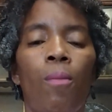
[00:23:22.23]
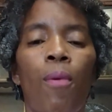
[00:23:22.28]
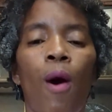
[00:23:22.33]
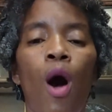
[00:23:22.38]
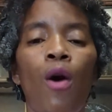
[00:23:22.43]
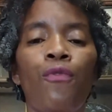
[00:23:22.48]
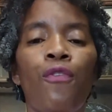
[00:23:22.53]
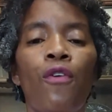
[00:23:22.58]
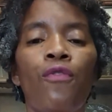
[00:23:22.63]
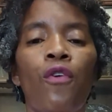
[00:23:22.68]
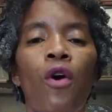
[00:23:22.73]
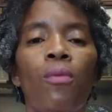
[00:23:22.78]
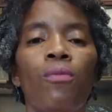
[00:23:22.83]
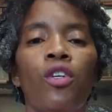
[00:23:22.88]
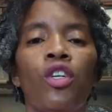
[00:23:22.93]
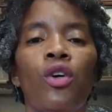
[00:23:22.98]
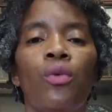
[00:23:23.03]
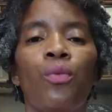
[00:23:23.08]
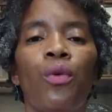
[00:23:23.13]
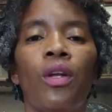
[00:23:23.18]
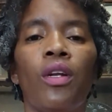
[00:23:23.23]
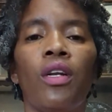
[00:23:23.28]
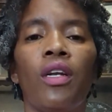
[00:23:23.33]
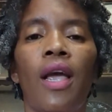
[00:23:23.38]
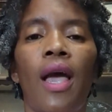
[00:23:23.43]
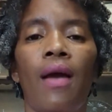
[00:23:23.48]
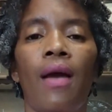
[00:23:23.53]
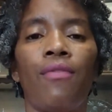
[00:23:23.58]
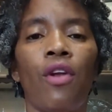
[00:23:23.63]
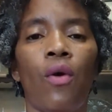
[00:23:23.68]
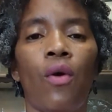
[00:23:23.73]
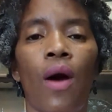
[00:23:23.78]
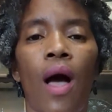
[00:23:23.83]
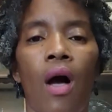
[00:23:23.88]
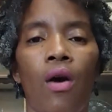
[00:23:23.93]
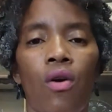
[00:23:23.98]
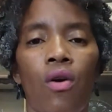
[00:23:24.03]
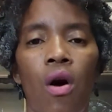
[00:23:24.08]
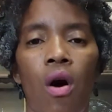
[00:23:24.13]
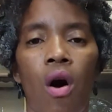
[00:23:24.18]
Both of them should really have no
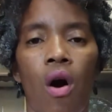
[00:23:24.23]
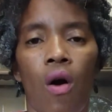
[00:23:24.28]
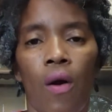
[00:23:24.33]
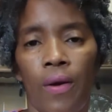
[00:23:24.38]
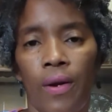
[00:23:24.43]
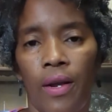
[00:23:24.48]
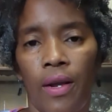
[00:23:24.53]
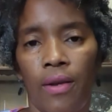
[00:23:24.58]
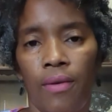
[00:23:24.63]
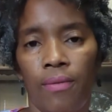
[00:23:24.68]
alcohol in it.